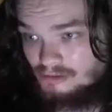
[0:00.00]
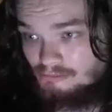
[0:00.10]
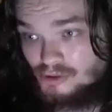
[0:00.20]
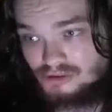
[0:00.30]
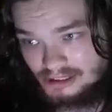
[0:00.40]

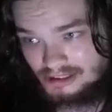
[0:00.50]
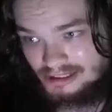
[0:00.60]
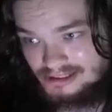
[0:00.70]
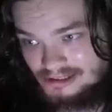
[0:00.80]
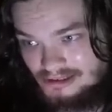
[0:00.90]
Most occurred, likely
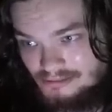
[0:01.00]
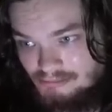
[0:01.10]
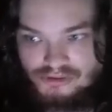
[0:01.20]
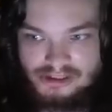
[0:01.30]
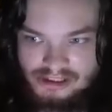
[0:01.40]
isn't. Is
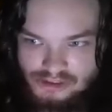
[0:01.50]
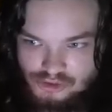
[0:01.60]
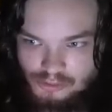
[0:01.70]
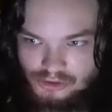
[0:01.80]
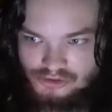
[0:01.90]
most likely
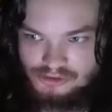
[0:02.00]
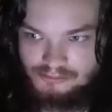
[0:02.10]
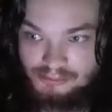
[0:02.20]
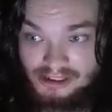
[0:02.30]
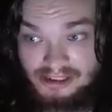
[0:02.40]
just words.
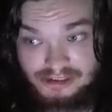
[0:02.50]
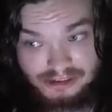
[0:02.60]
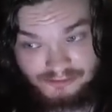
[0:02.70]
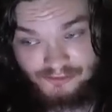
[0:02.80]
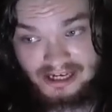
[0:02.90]
But
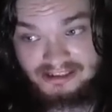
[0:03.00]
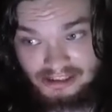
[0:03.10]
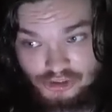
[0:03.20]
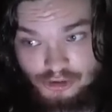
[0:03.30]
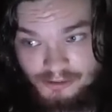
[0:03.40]
Ema the fact that
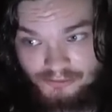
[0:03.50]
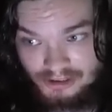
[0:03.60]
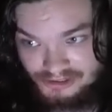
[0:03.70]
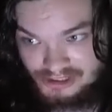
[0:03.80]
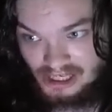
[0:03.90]
it could be
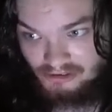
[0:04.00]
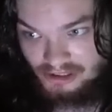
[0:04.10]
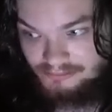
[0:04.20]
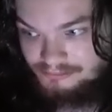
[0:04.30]
real is scary.